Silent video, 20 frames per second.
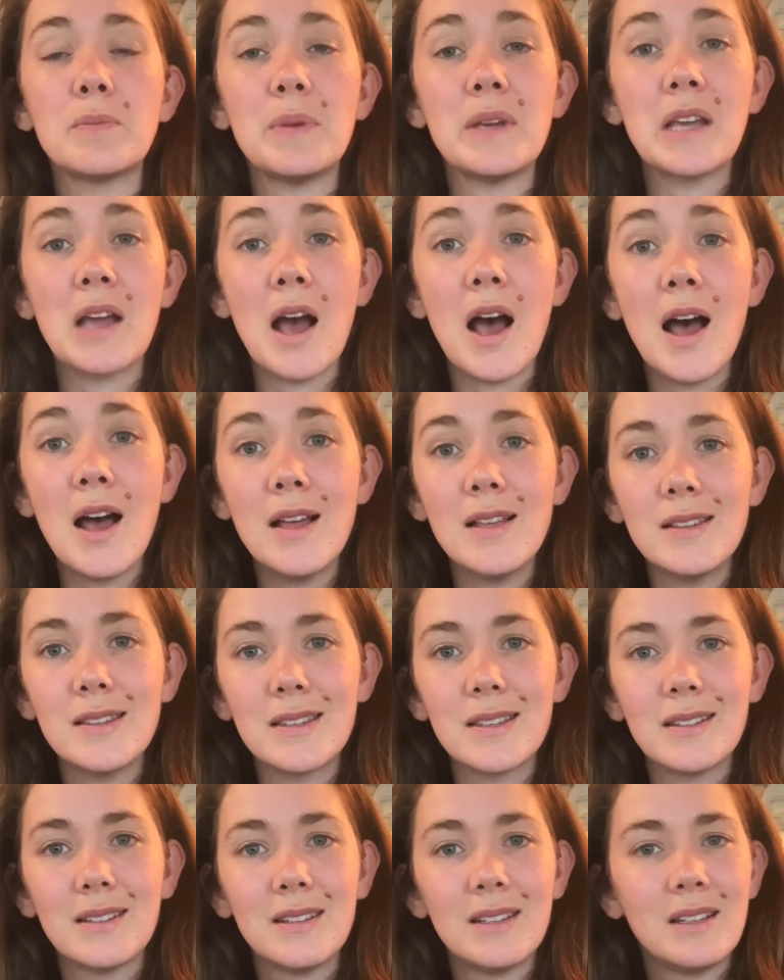
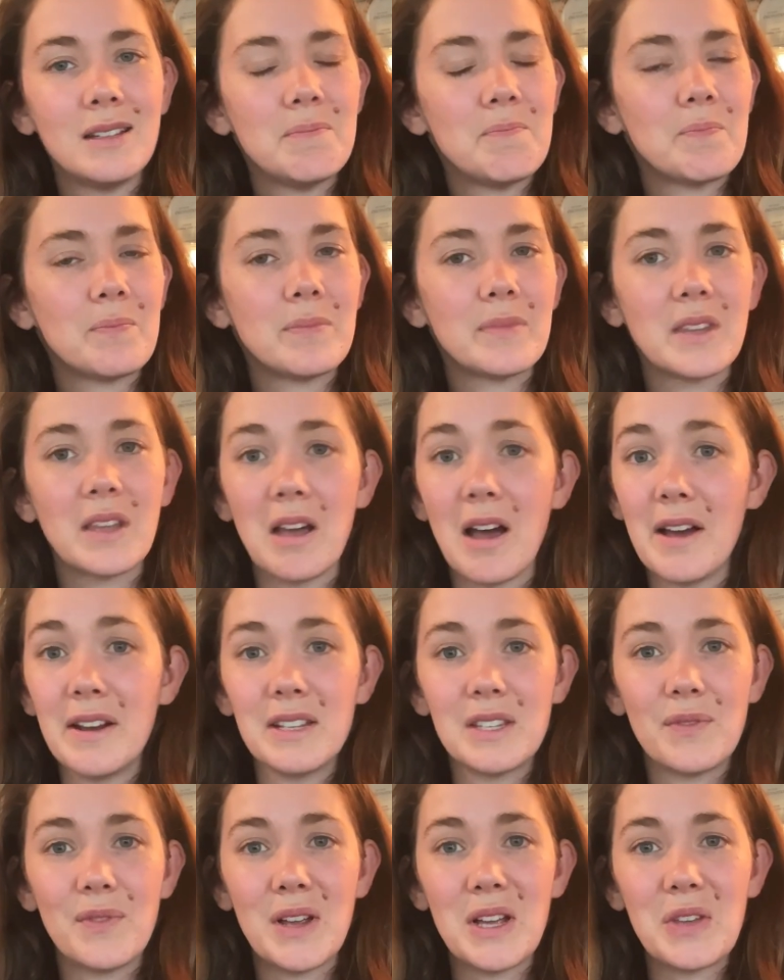because God
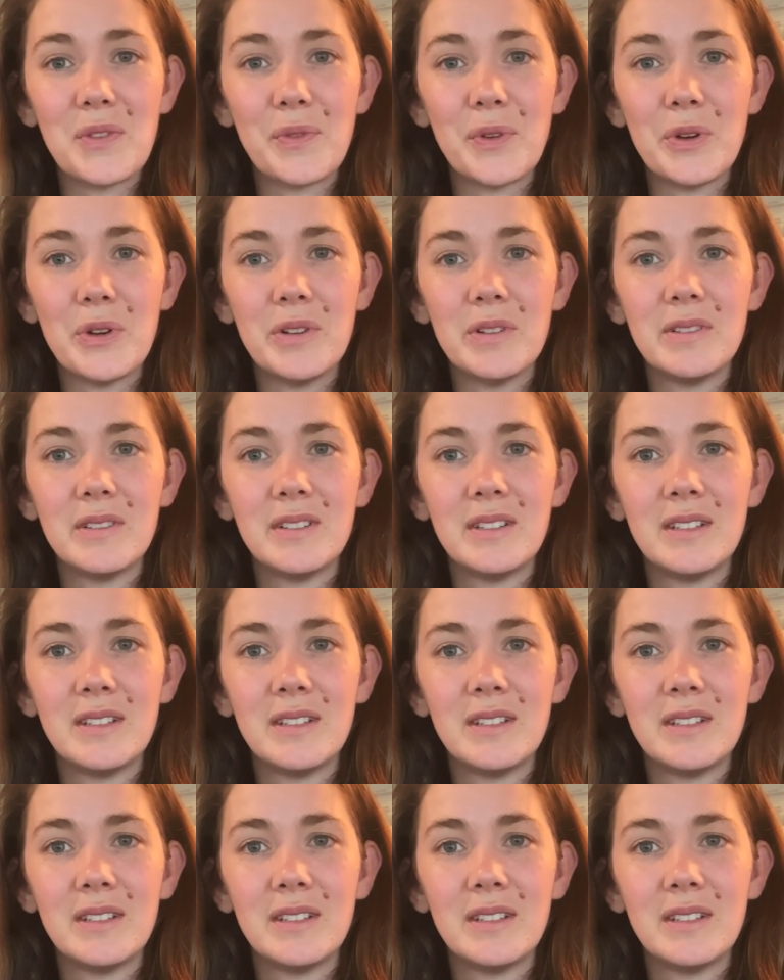is faithful.